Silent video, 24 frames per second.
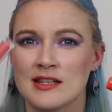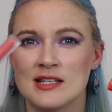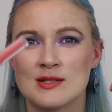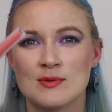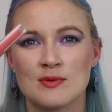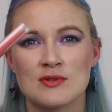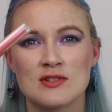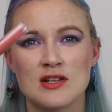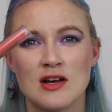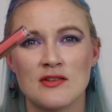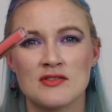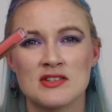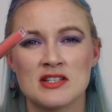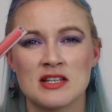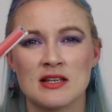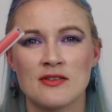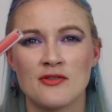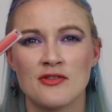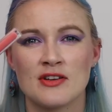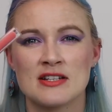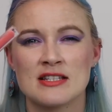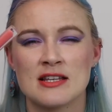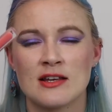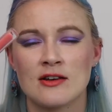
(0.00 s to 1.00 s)
This one's
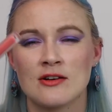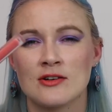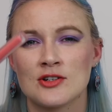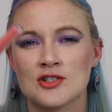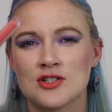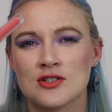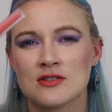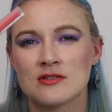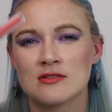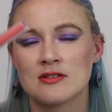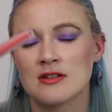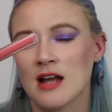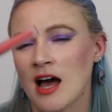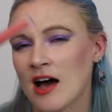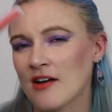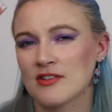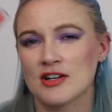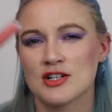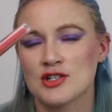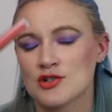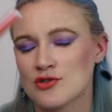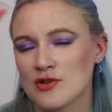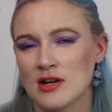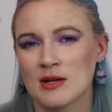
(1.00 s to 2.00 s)
obviously feels like you're
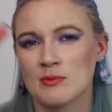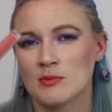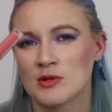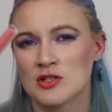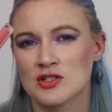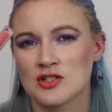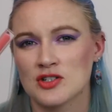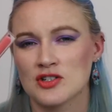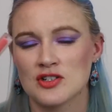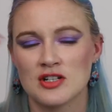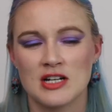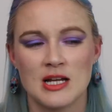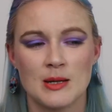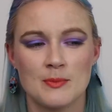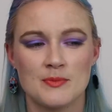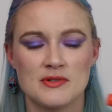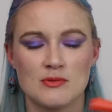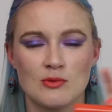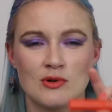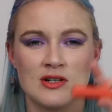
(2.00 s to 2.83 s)
having a treatment on your lips,